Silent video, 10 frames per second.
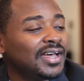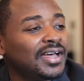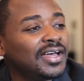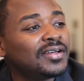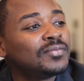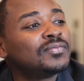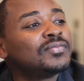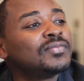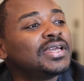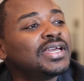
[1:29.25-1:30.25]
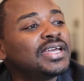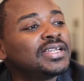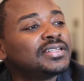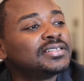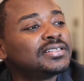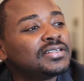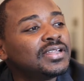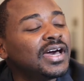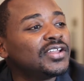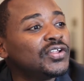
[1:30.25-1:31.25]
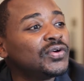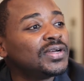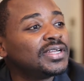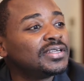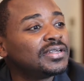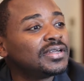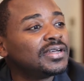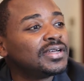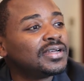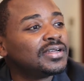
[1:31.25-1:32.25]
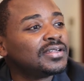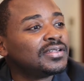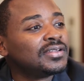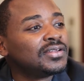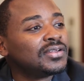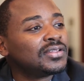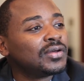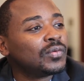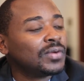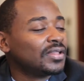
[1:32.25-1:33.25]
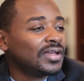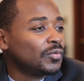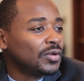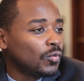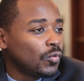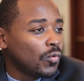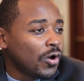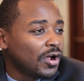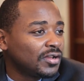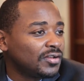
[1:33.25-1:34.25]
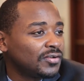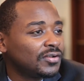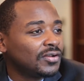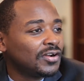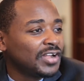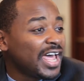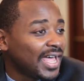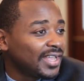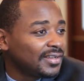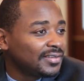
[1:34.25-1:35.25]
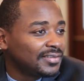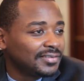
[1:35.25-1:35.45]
Um, and not knowing uh, whether I would walk or not,